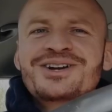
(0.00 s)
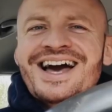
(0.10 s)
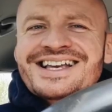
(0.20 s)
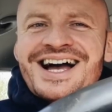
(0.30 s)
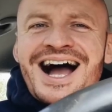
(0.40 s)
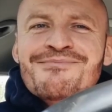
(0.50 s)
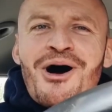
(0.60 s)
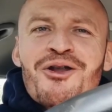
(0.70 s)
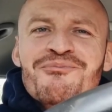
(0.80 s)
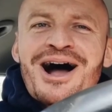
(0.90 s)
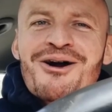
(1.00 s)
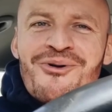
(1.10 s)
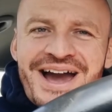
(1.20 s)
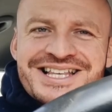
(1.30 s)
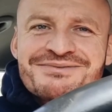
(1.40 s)
Okay, so I'm on my
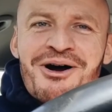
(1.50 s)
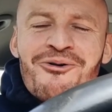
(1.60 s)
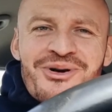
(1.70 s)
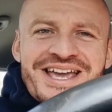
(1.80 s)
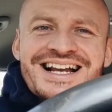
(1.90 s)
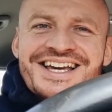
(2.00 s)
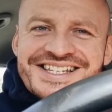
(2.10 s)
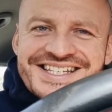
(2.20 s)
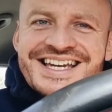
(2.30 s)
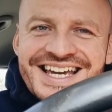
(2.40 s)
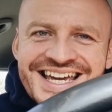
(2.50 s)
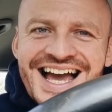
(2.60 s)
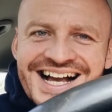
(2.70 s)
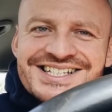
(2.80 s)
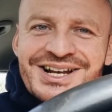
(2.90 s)
way to my weekly
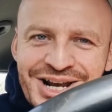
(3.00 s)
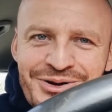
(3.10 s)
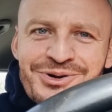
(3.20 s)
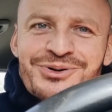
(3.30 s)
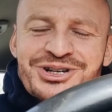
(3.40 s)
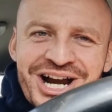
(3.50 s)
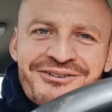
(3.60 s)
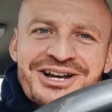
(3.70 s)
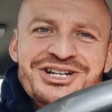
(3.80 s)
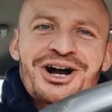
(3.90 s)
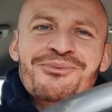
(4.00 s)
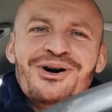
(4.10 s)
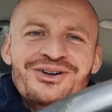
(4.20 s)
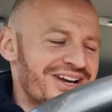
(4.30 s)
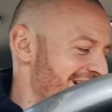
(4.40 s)
CEX and local charity shop
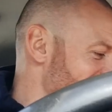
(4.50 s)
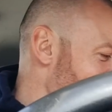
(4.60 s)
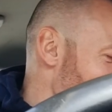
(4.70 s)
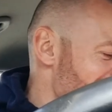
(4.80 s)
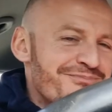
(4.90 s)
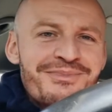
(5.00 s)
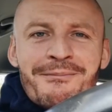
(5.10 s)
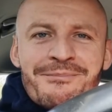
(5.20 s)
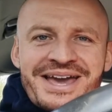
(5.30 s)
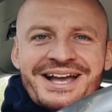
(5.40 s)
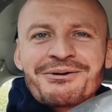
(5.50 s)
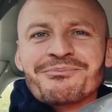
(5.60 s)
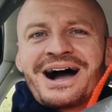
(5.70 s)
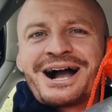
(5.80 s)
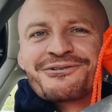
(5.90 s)
hunt. I've got my big
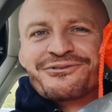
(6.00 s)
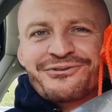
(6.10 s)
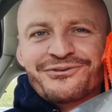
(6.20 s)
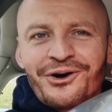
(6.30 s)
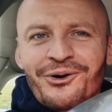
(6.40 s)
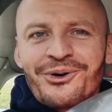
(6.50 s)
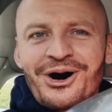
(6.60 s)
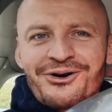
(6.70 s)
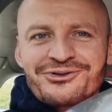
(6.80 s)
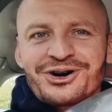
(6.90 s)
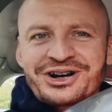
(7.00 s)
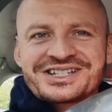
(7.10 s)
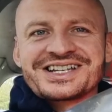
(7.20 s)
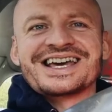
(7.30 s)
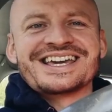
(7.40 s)
bag full of
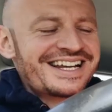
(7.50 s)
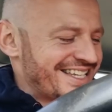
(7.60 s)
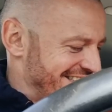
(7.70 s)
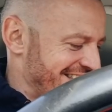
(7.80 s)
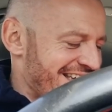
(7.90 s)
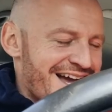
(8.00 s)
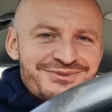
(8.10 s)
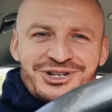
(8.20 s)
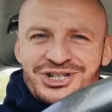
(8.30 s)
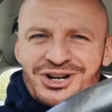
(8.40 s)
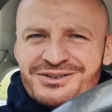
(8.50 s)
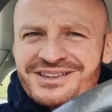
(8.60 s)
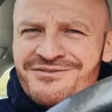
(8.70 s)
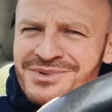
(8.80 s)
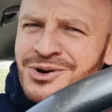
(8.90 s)
goodies to take into CEX. It
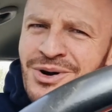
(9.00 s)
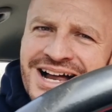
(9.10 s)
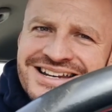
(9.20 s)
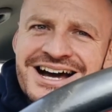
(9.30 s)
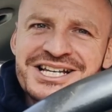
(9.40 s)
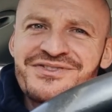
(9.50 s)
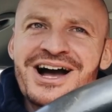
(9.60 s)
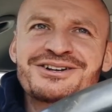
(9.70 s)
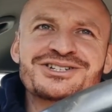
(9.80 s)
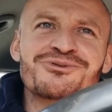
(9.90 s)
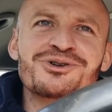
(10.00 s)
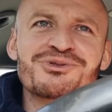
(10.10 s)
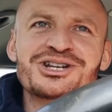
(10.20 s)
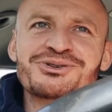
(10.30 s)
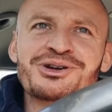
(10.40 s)
should give me quite a nice voucher with
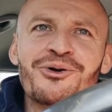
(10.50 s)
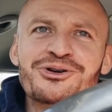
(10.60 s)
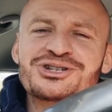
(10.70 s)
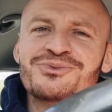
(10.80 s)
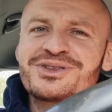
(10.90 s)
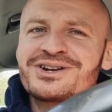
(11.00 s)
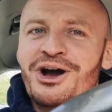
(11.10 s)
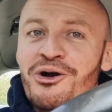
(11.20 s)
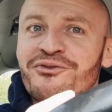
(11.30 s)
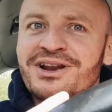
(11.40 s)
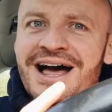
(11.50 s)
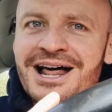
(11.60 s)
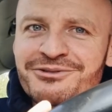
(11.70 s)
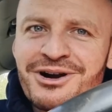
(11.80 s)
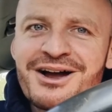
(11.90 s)
which we can order something and hopefully
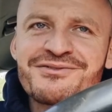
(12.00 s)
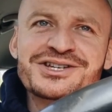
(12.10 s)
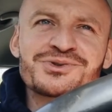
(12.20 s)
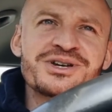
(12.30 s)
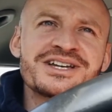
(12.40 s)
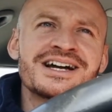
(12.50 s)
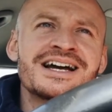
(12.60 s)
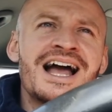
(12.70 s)
that'll arrive this week.